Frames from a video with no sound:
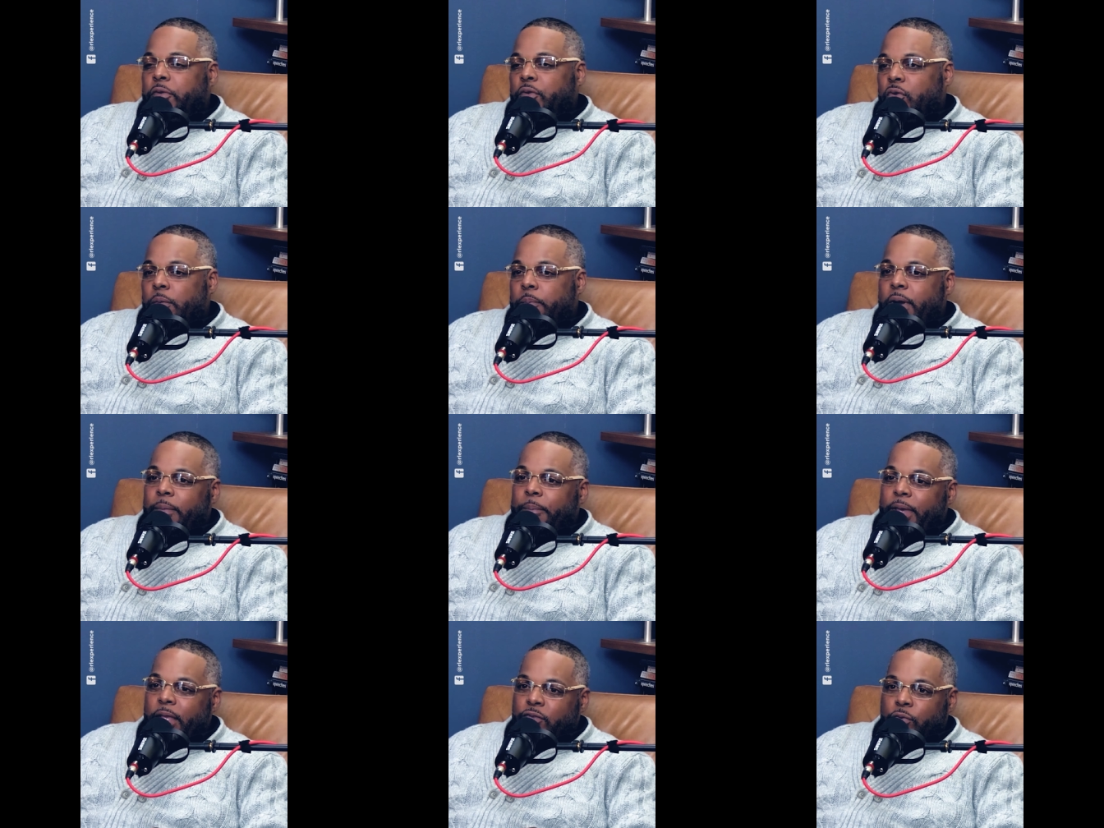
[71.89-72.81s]
You know, you might
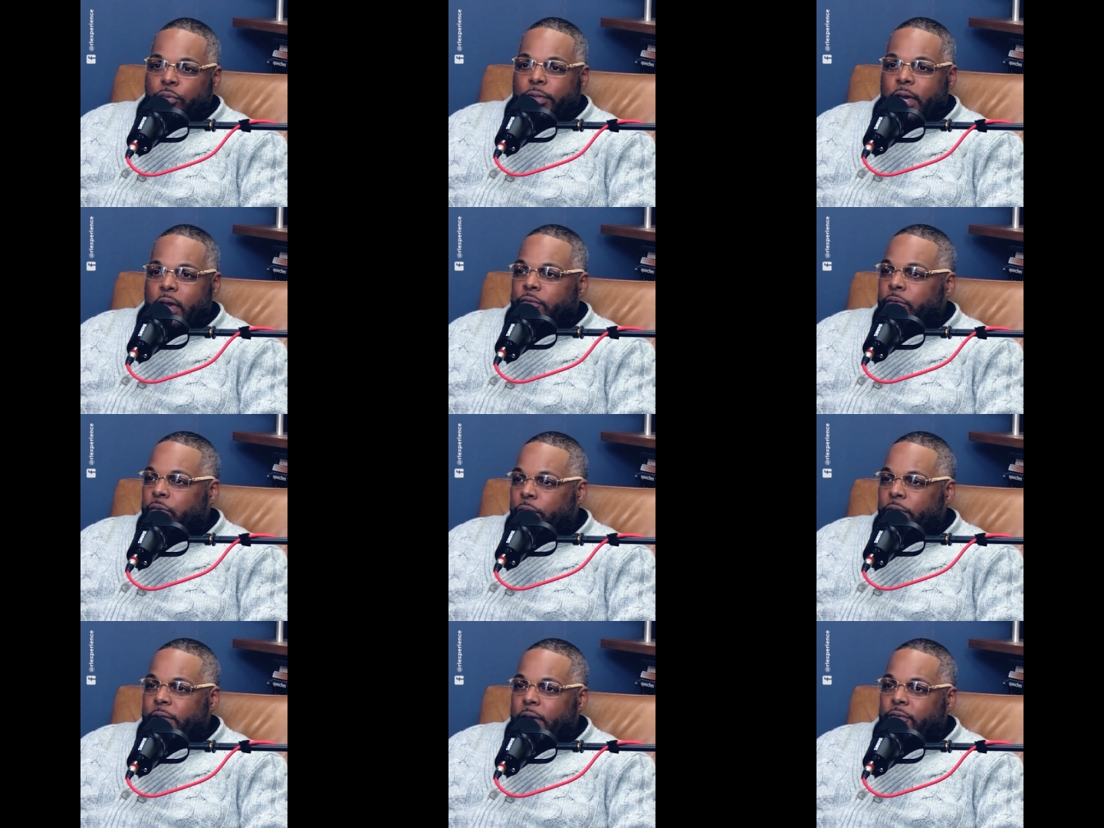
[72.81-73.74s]
have made two
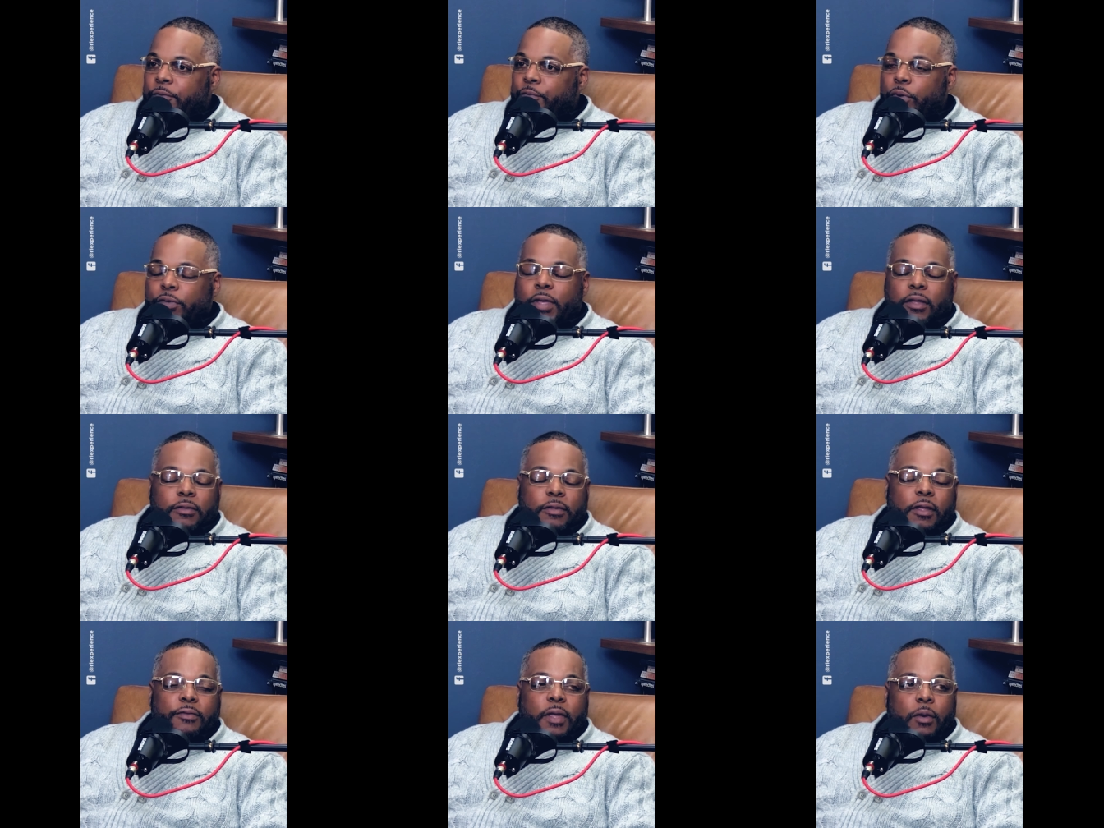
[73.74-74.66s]
thousand, three thousand, four
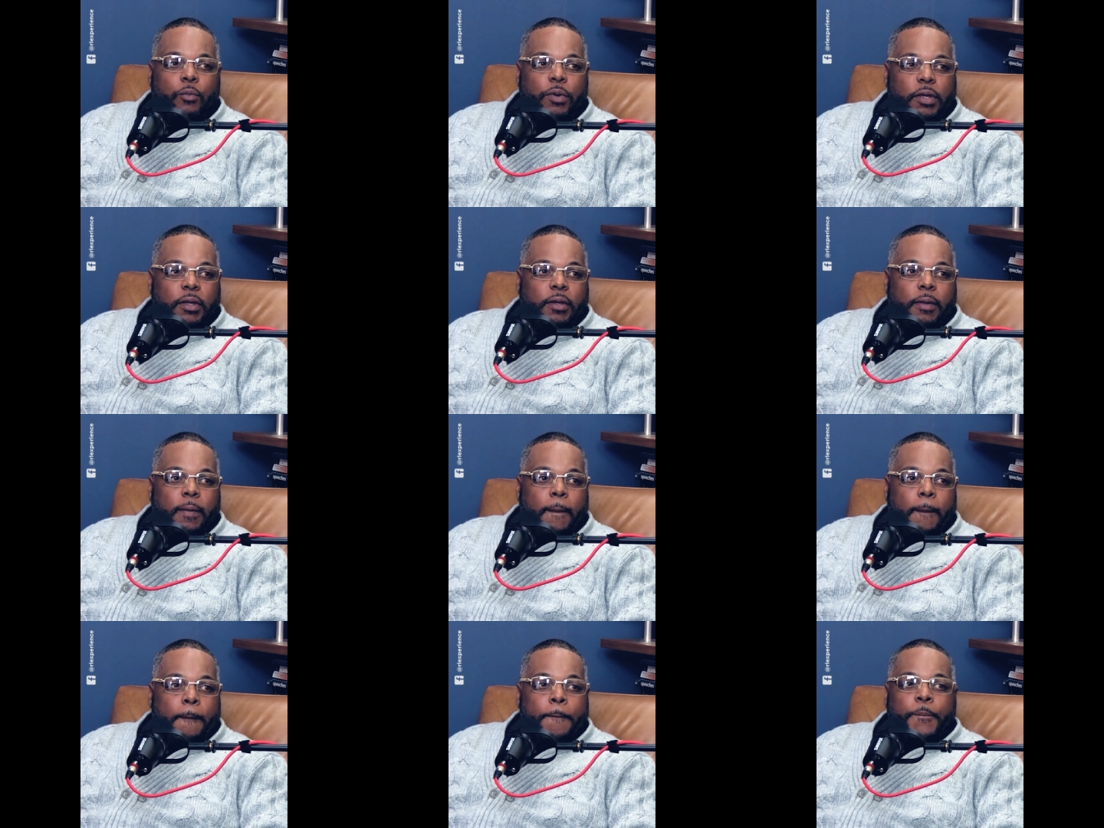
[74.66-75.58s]
thousand dollars that week.
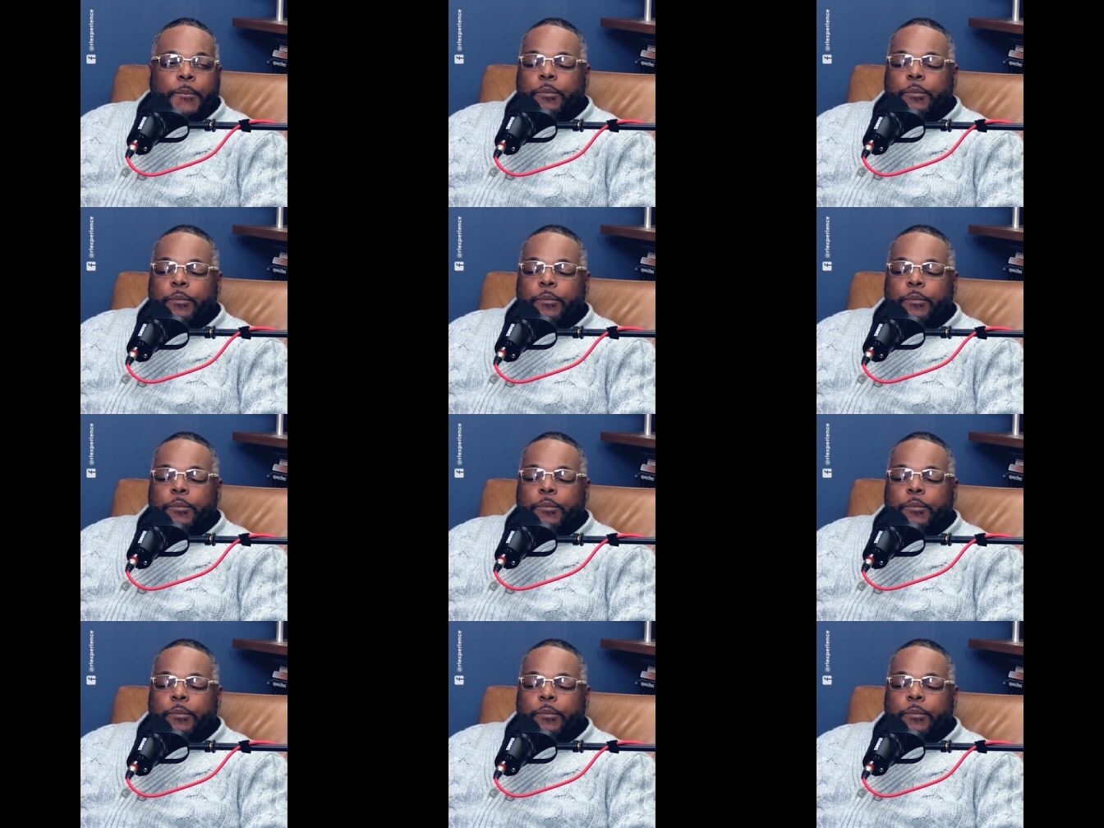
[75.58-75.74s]
Yeah.